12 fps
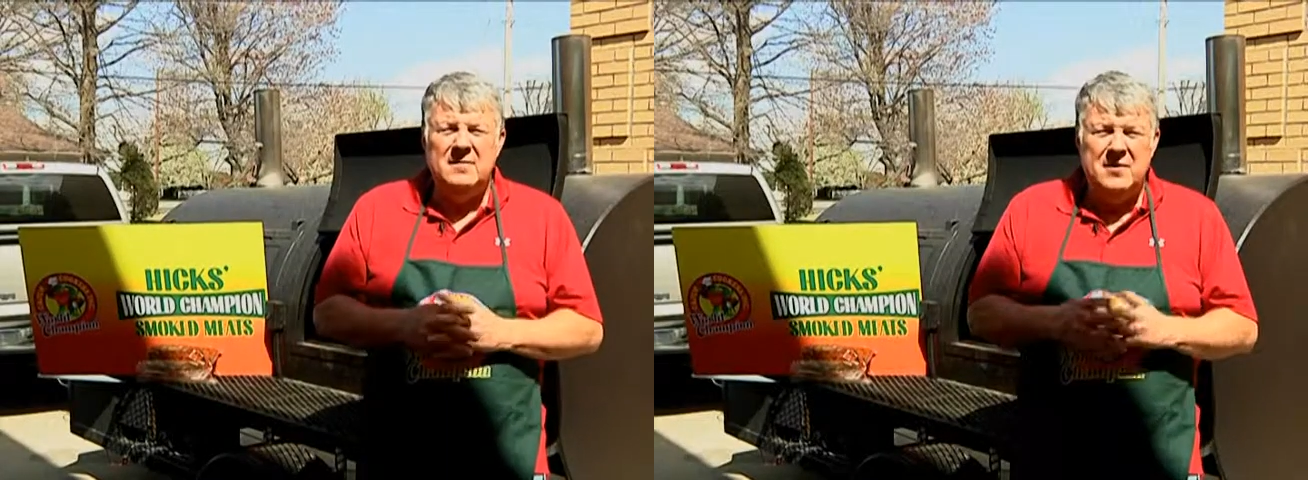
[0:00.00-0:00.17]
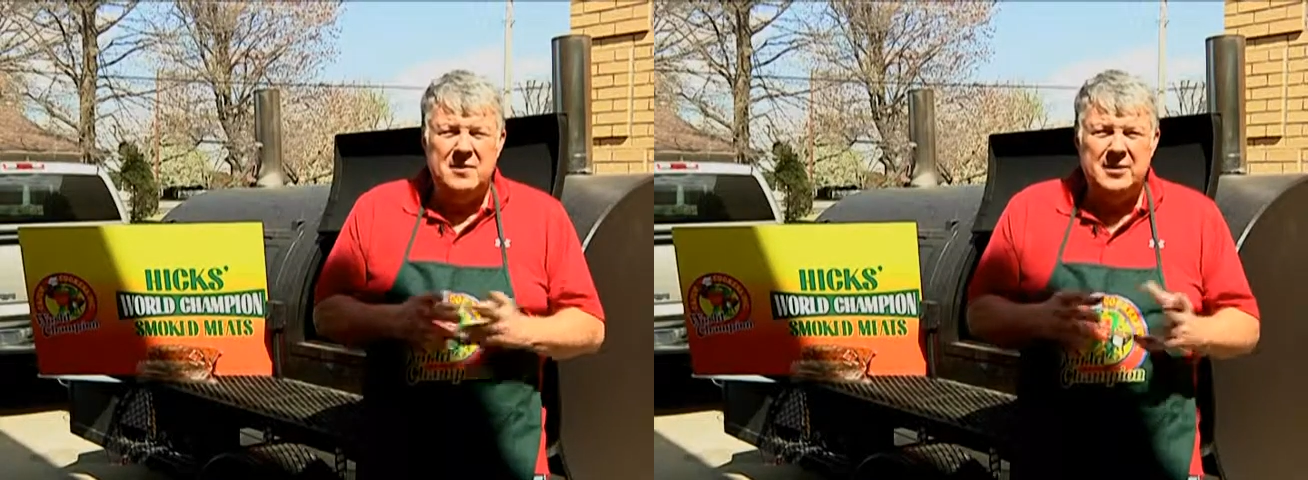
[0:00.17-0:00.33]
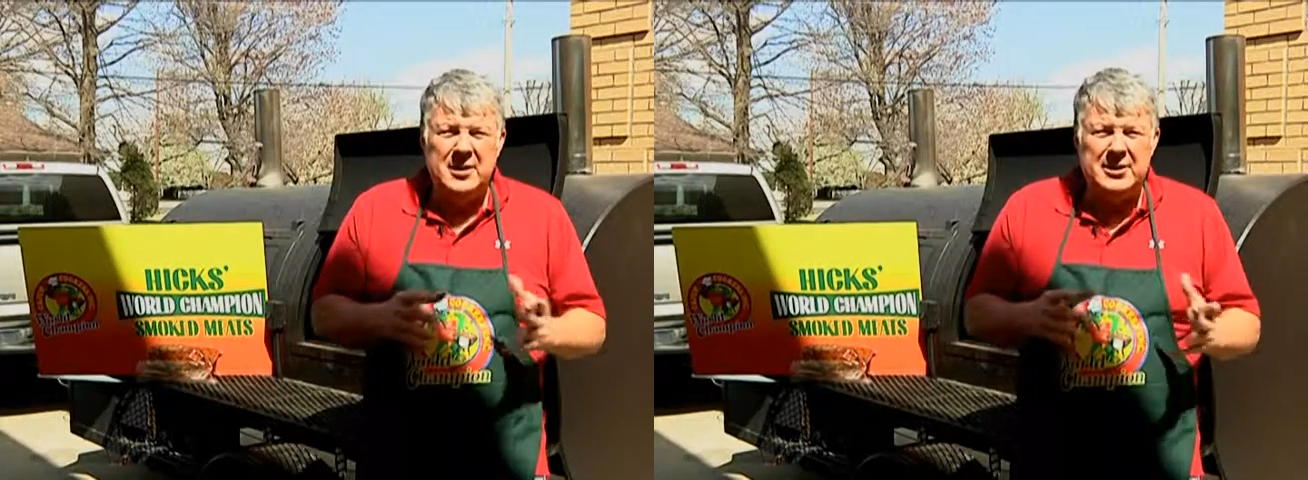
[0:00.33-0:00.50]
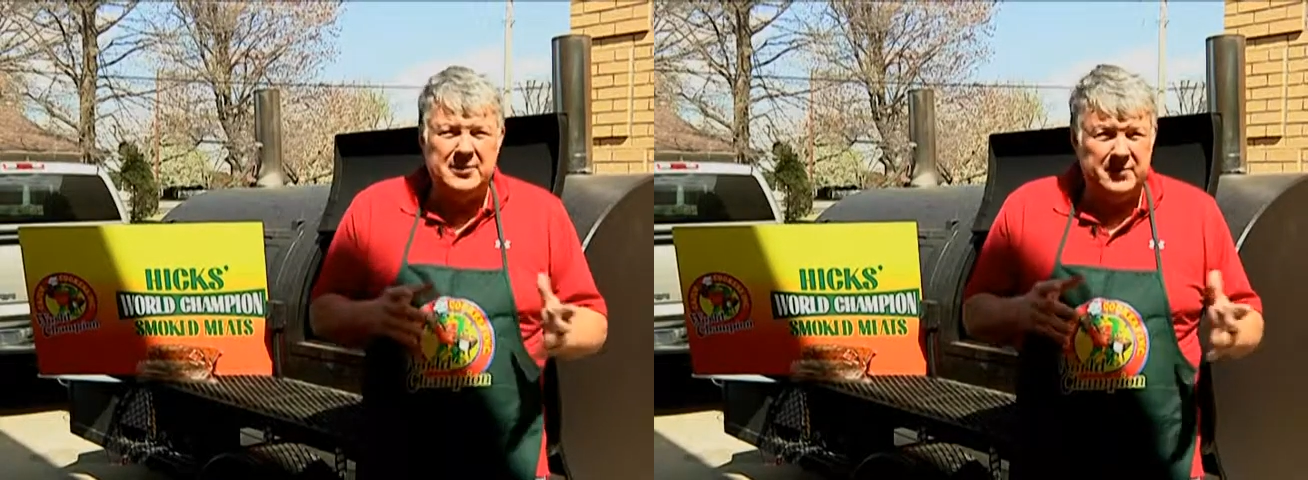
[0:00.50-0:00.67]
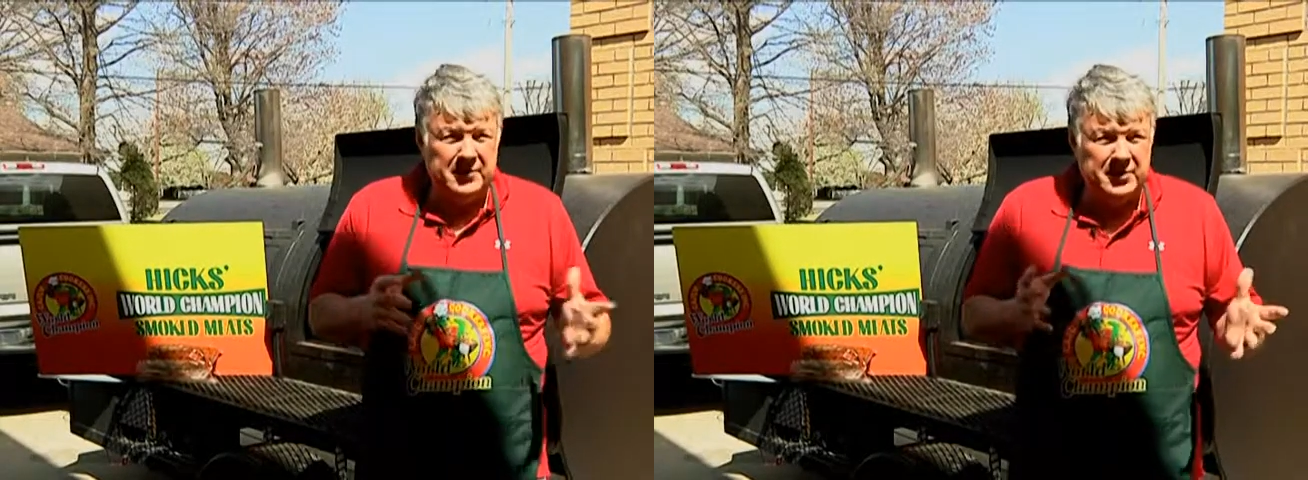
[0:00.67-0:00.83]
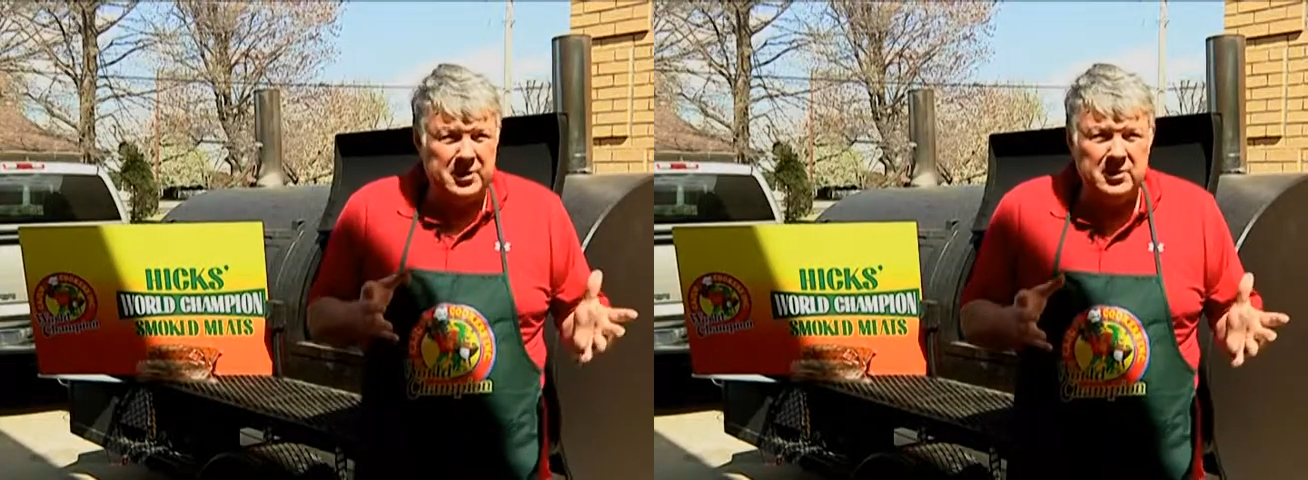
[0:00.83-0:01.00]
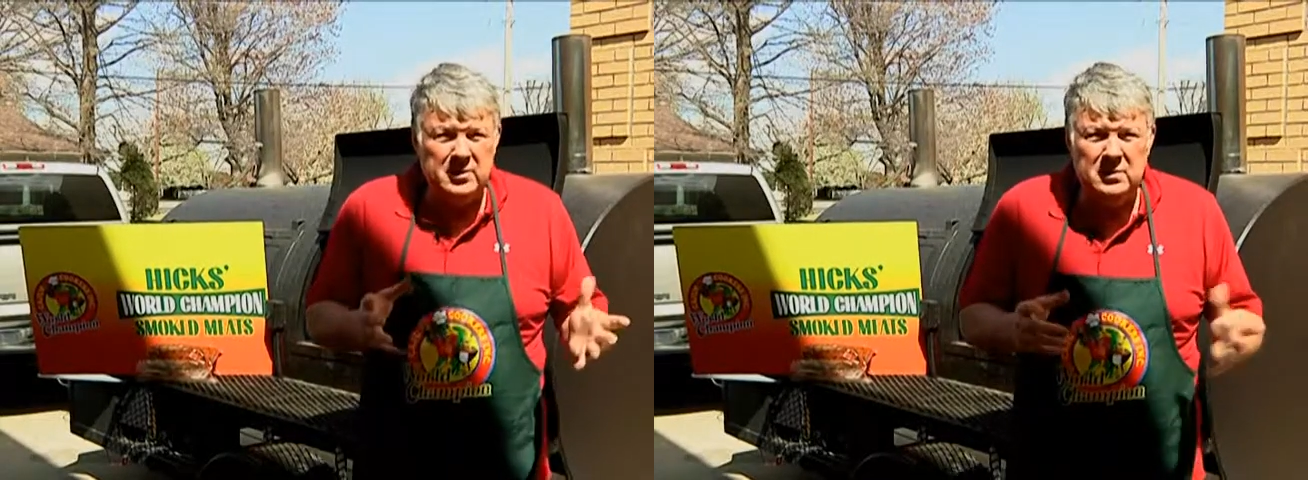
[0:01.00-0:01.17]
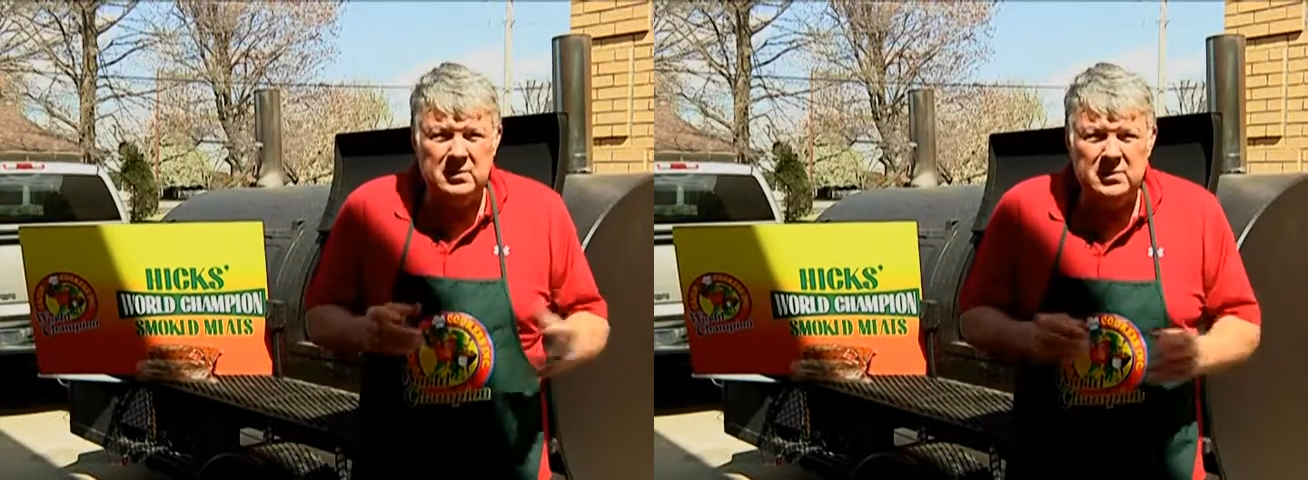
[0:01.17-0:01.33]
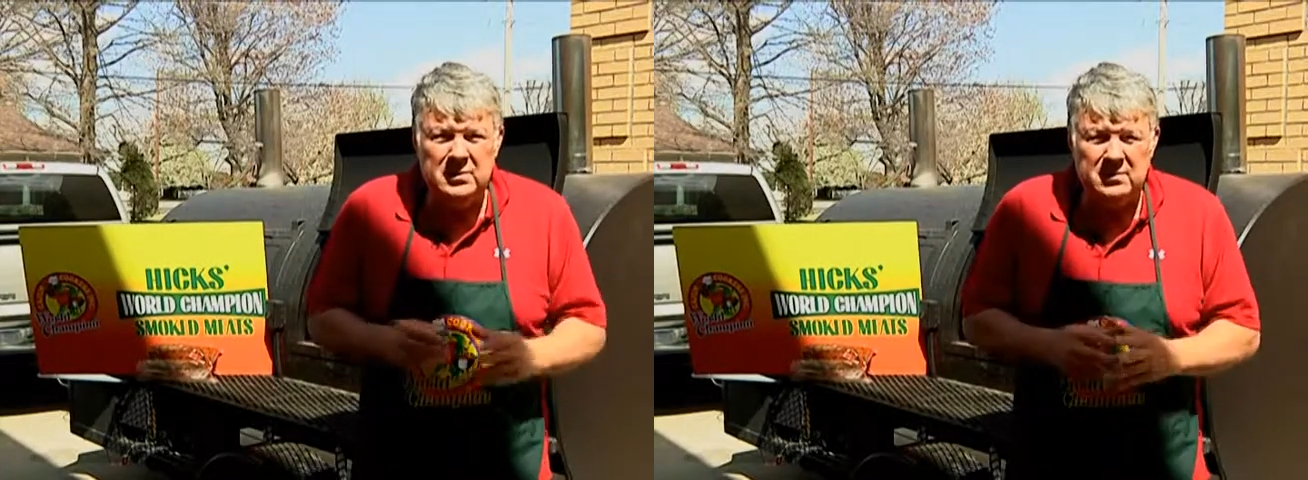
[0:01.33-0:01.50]
fundraisers for
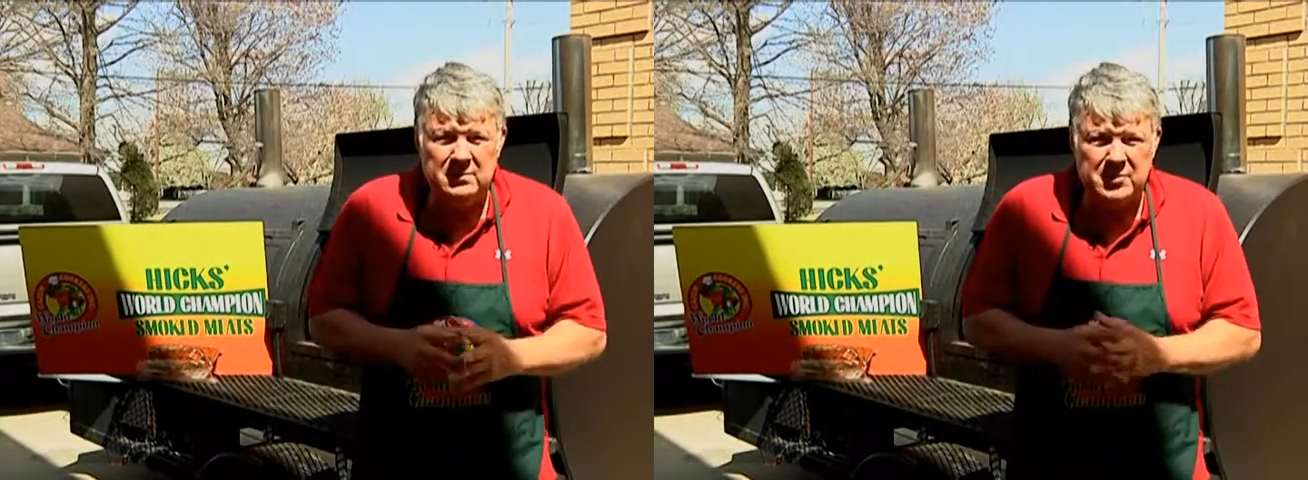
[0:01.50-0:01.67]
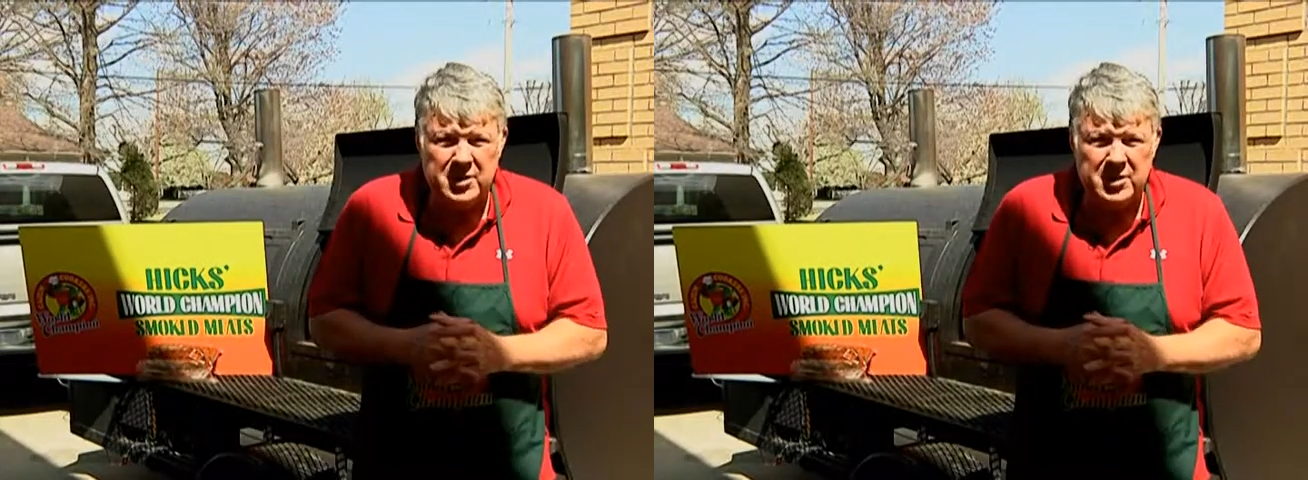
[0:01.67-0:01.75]
schools,